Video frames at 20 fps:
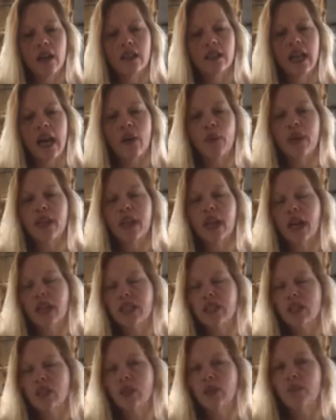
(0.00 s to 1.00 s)
allowing
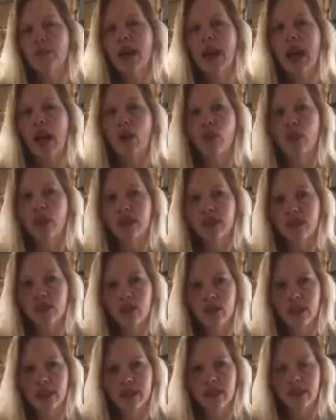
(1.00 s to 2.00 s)
God to empower us
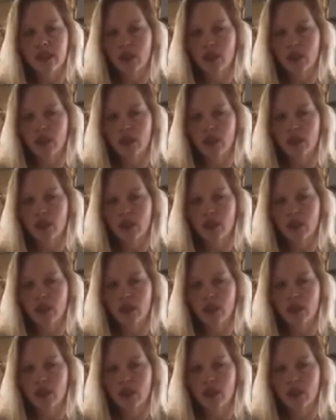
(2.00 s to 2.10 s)
through these